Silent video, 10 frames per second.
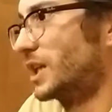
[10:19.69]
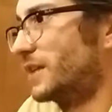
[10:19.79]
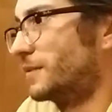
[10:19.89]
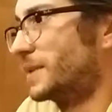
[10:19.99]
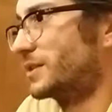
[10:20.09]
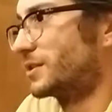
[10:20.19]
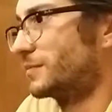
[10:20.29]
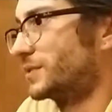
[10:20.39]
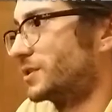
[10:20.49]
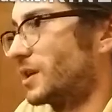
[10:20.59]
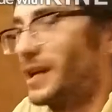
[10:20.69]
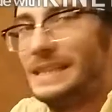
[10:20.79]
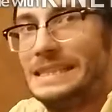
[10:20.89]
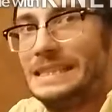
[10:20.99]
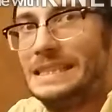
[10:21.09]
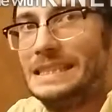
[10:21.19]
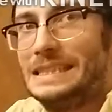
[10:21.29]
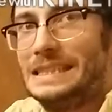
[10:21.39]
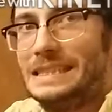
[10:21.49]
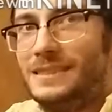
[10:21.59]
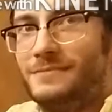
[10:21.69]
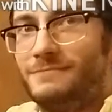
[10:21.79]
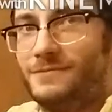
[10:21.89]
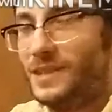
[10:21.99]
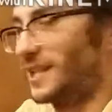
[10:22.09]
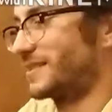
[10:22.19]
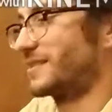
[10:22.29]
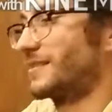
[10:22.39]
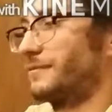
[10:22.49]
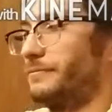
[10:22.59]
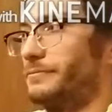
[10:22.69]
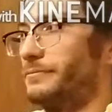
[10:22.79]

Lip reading: Every button jumps. Yeah, see it.